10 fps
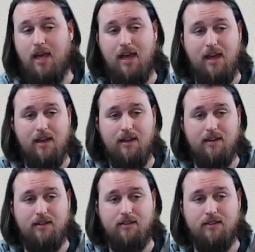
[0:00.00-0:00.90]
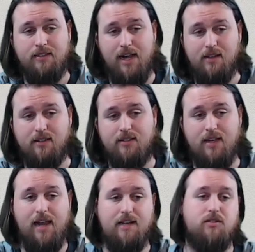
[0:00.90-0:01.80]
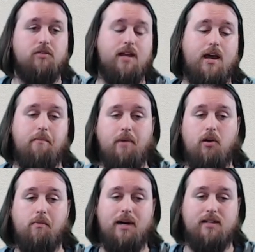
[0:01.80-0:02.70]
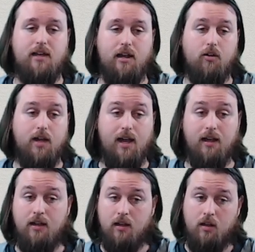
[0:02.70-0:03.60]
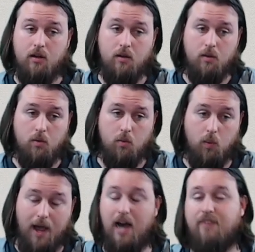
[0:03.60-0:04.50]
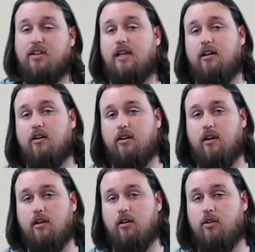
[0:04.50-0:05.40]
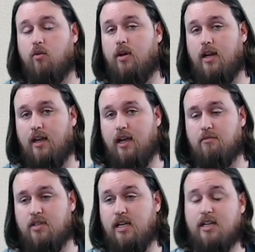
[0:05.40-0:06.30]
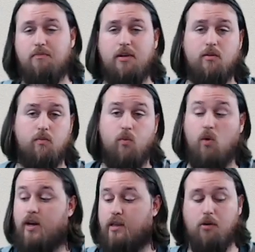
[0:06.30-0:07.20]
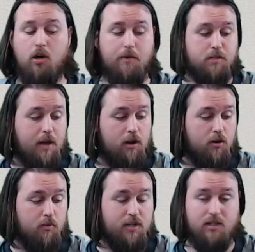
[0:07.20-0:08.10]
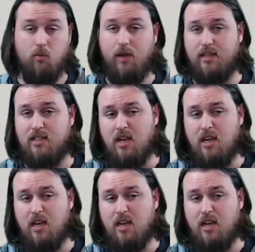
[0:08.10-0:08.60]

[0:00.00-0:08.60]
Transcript: And Dallas answered that bell by saying, okay, we have to lean on the running game. Zeke has been running the ball much better in recent weeks.